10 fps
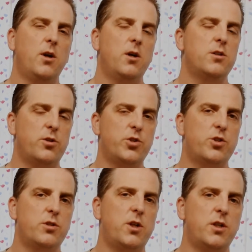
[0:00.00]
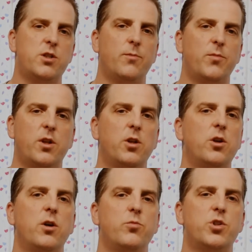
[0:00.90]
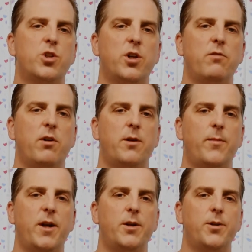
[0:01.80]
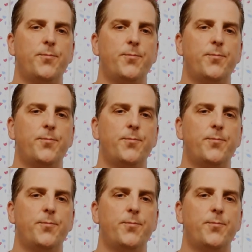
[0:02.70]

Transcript: So it's something that I would certainly recommend.